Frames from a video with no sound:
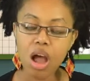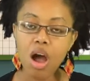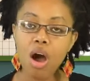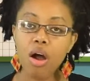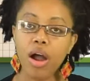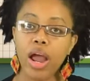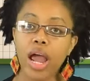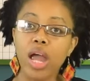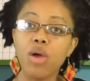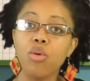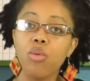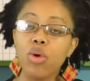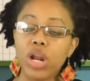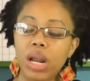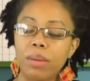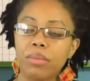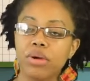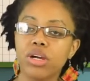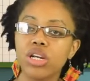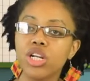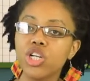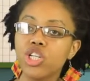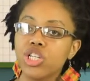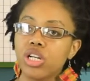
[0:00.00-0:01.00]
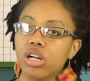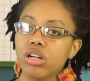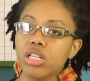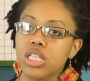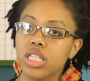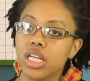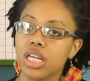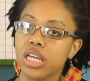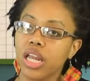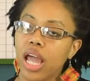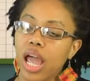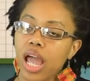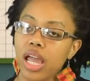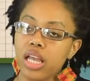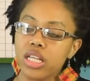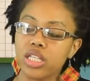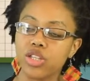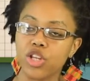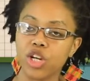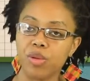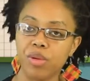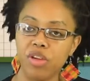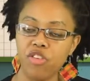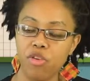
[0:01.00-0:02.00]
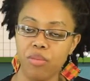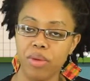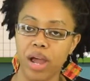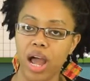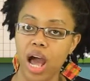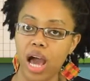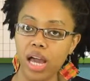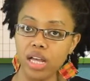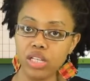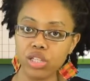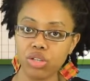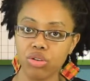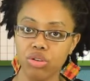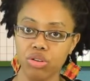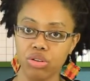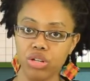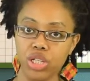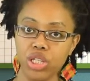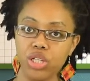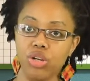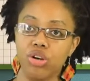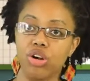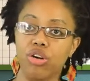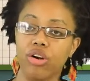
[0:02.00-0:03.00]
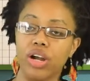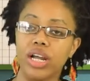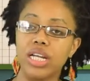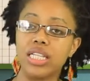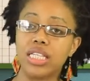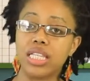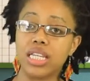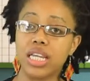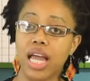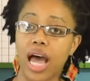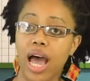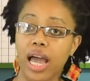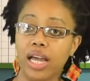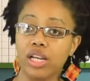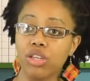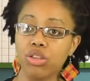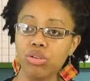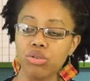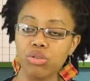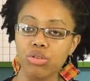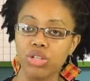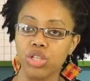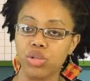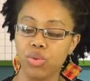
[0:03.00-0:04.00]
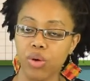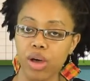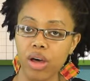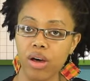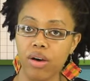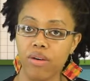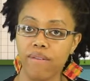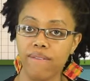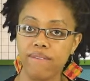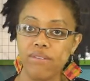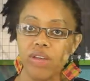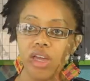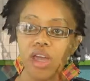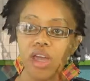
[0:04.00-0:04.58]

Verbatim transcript: Okay, what I'm going to share today is going to be for my high schoolers, so grades nine through twelve.